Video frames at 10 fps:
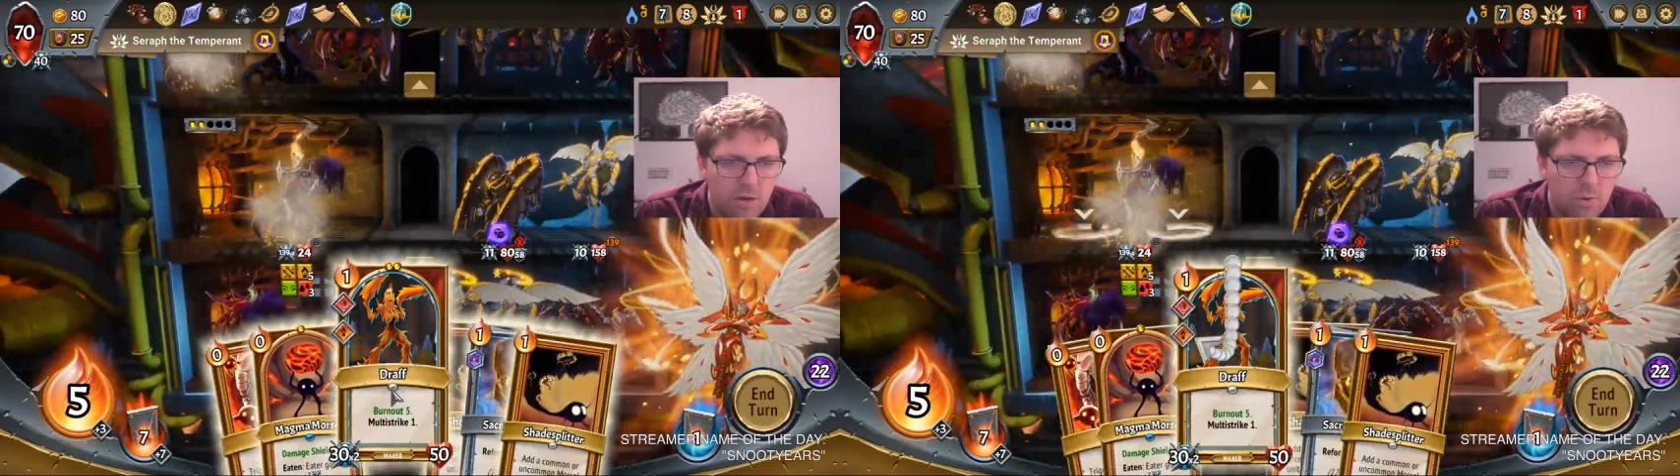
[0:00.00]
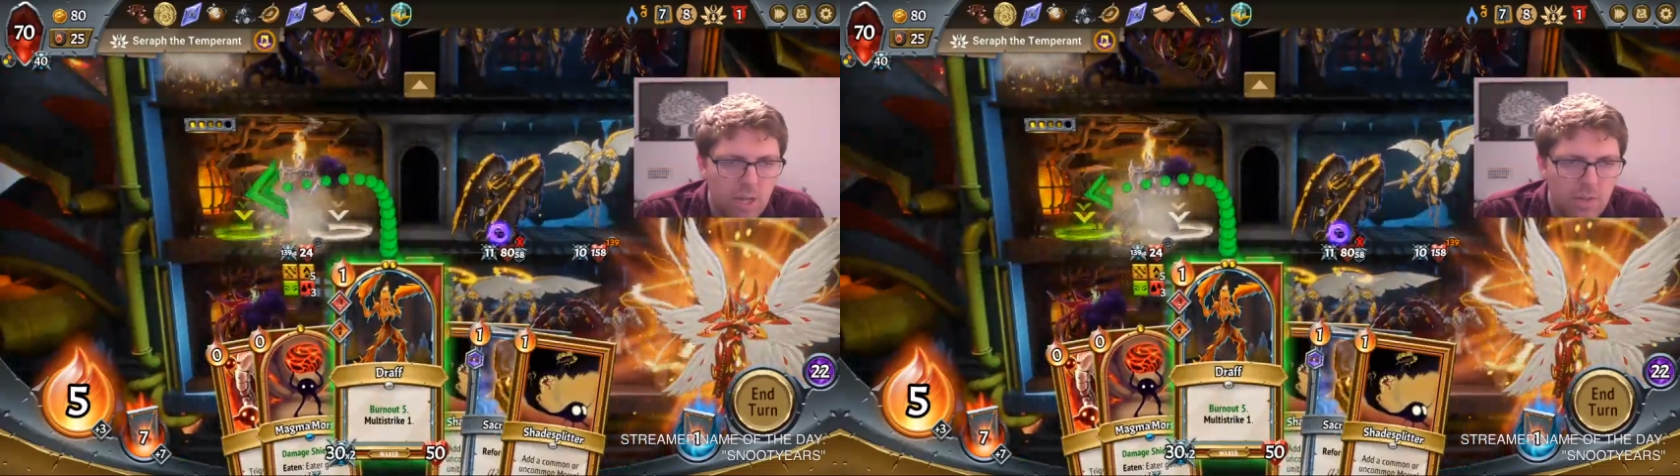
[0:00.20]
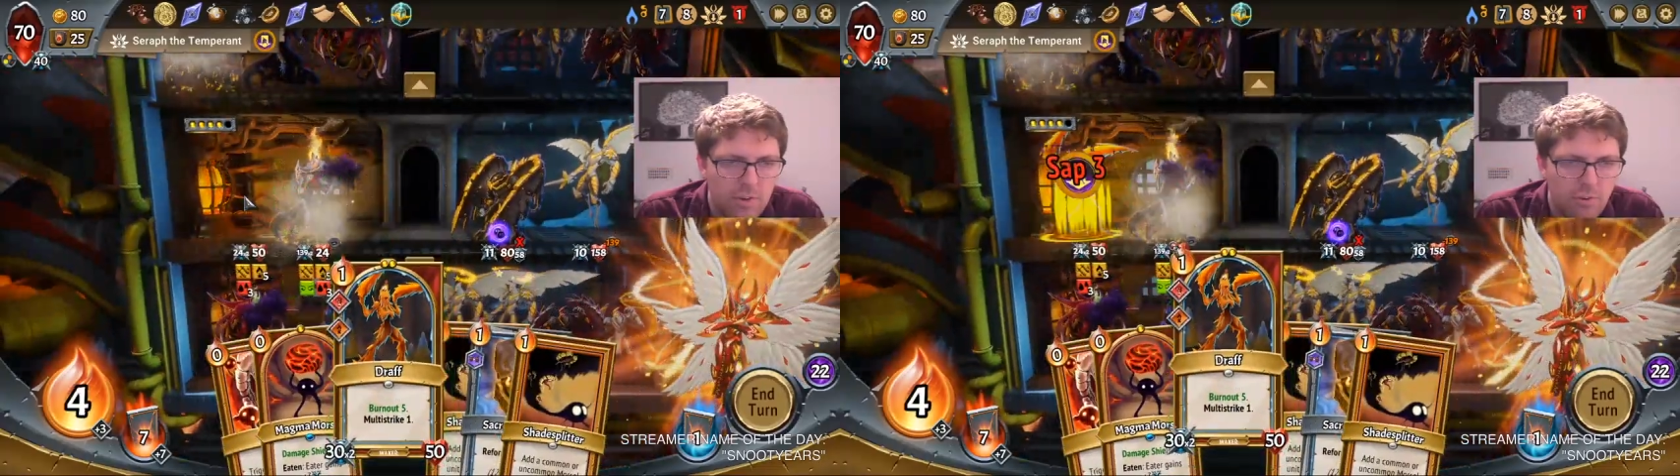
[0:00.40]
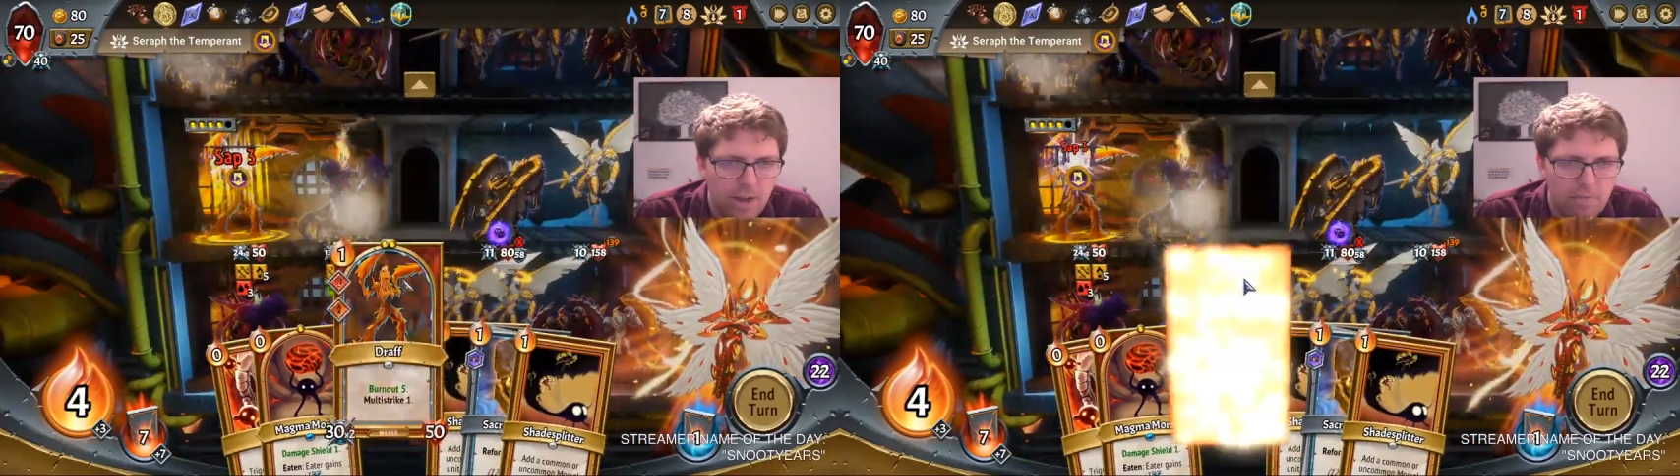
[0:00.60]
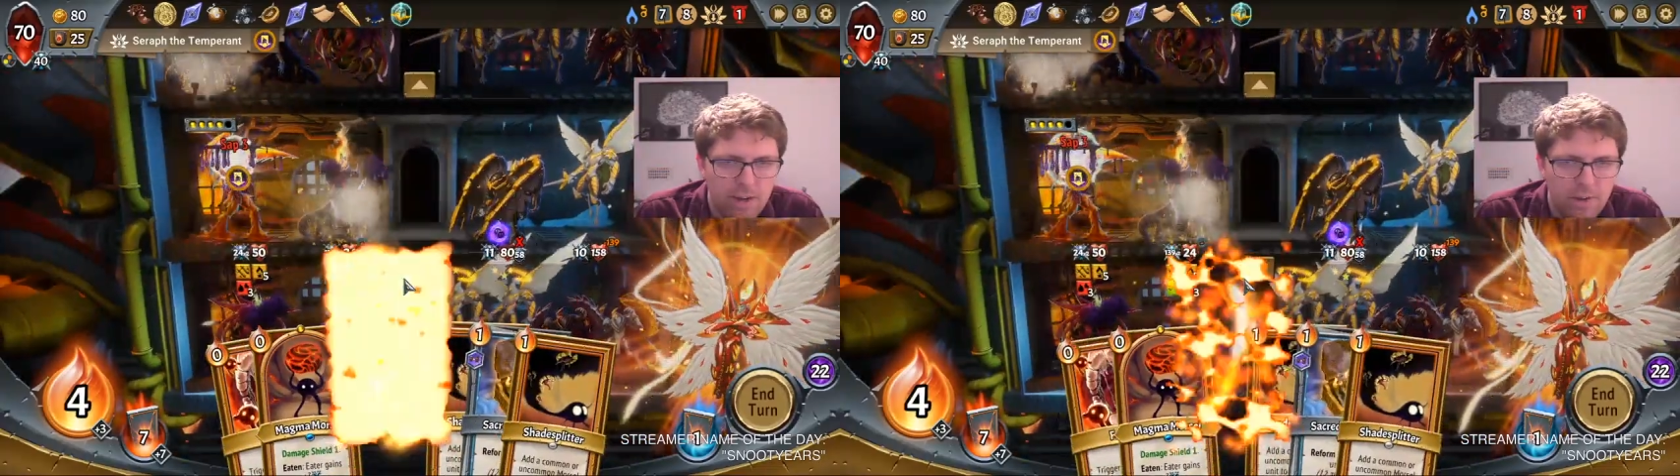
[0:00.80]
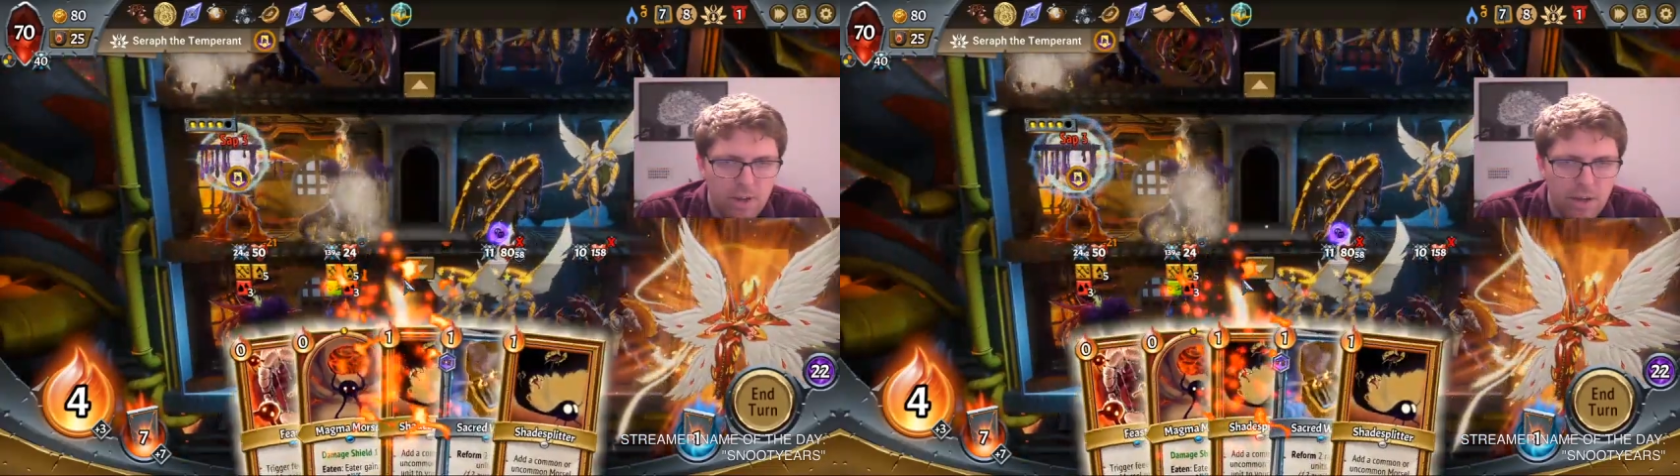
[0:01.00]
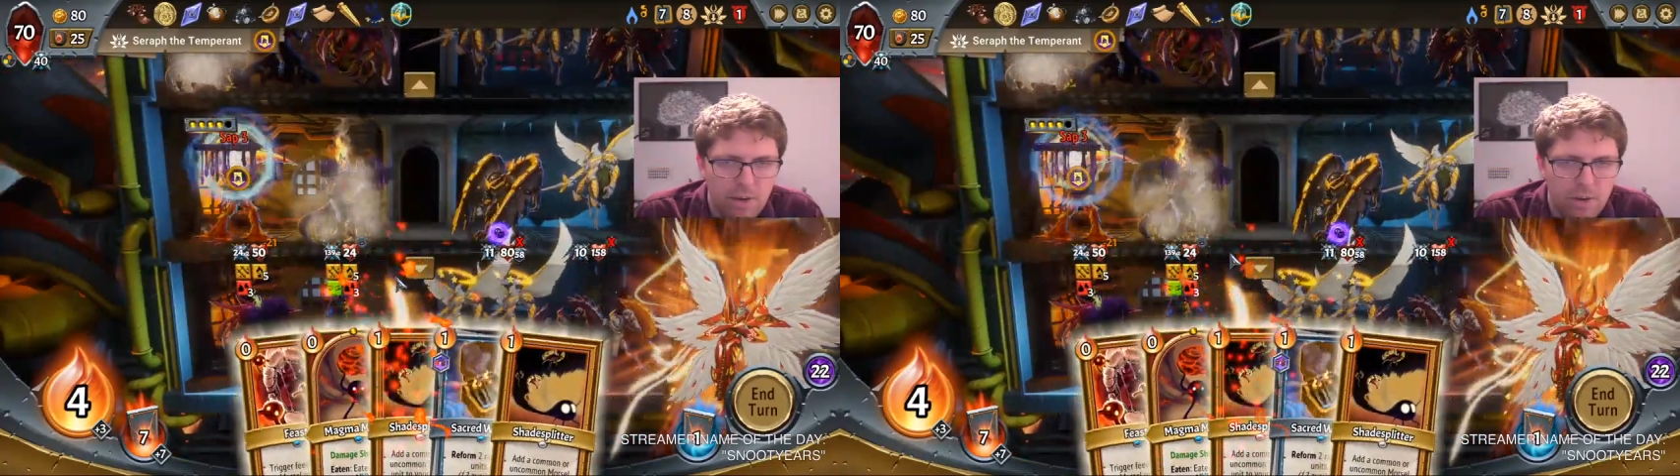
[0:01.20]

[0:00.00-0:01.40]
We can get the draft out now.